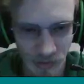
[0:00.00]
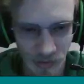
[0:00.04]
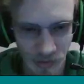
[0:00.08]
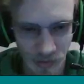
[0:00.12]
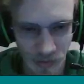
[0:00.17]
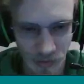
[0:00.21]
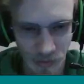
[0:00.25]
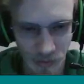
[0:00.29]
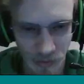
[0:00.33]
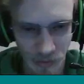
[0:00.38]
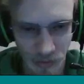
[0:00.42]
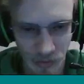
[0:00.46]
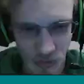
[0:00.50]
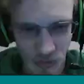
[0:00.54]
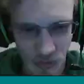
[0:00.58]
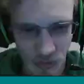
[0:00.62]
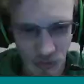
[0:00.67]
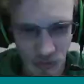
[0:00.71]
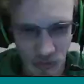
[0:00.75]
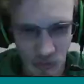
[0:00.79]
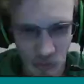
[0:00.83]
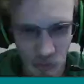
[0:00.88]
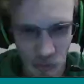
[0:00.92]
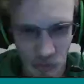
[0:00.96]
it
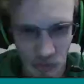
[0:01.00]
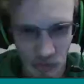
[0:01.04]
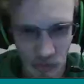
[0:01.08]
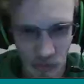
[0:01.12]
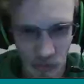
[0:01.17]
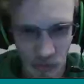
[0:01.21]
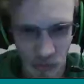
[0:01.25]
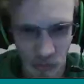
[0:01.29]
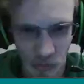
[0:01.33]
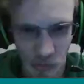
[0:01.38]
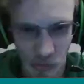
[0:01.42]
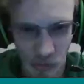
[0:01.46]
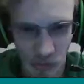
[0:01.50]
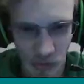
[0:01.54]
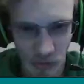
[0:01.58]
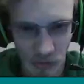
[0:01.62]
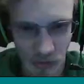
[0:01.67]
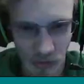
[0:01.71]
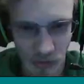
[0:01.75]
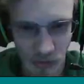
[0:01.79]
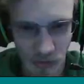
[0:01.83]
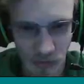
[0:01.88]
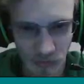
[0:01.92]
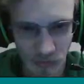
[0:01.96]
just creates more work.